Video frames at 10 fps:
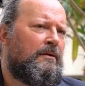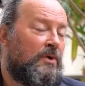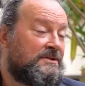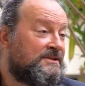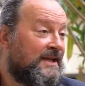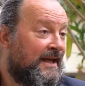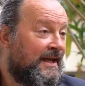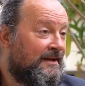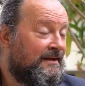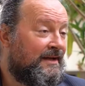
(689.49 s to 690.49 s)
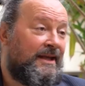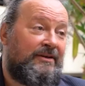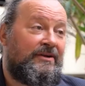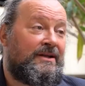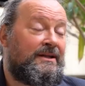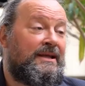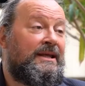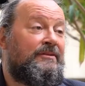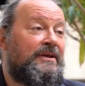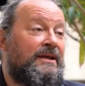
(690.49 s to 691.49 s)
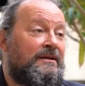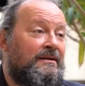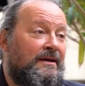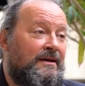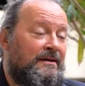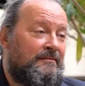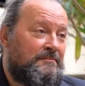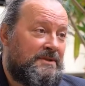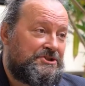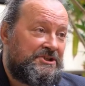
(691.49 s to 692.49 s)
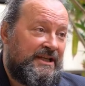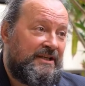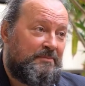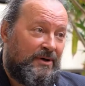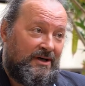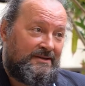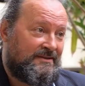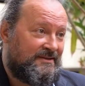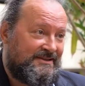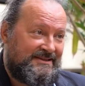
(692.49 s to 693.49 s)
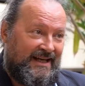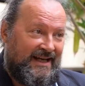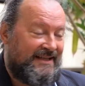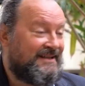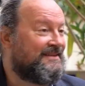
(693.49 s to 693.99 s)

Once again, even leaving the machine part on the side,